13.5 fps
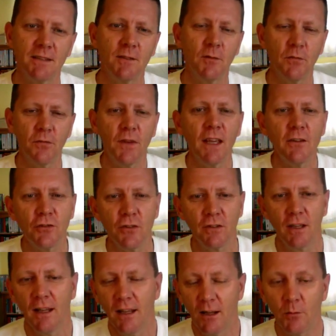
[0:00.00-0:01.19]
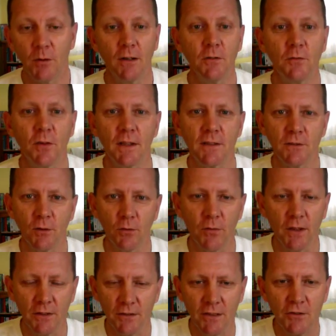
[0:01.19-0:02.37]
it's not fiction. Well, hopefully it's not
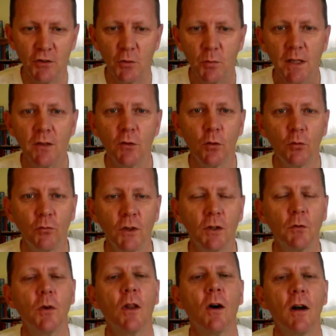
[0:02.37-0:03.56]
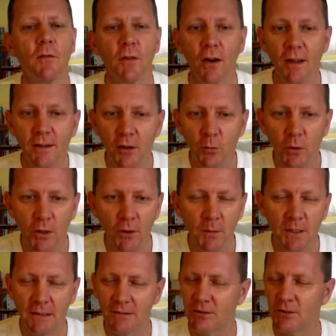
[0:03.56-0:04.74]
fiction. It should be your real life. I know what I'm
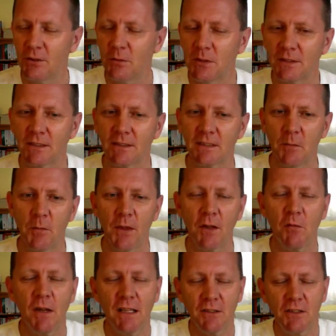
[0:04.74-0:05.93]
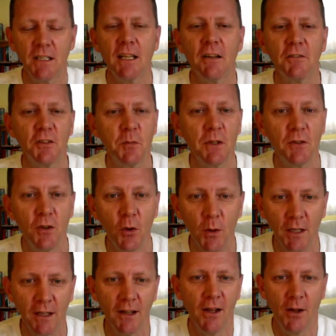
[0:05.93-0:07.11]
going to do because there's something I'm actually going to be
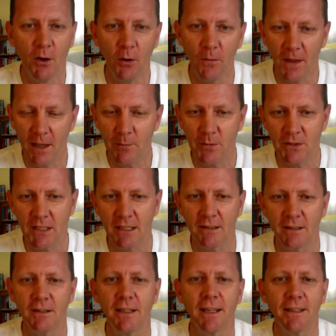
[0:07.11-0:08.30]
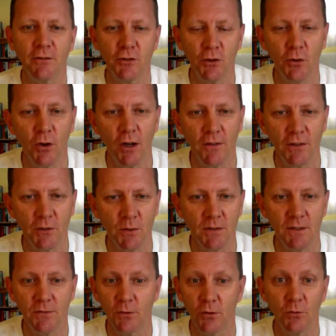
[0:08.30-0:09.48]
doing on that particular day, July the
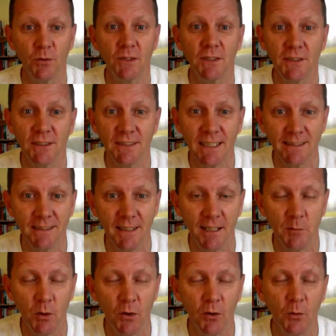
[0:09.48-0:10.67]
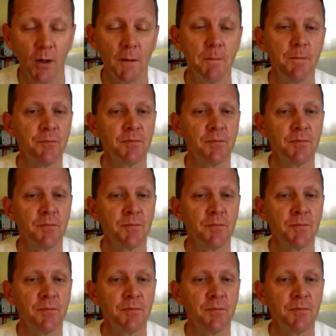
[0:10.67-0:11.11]
24th, which is a Saturday, by the way.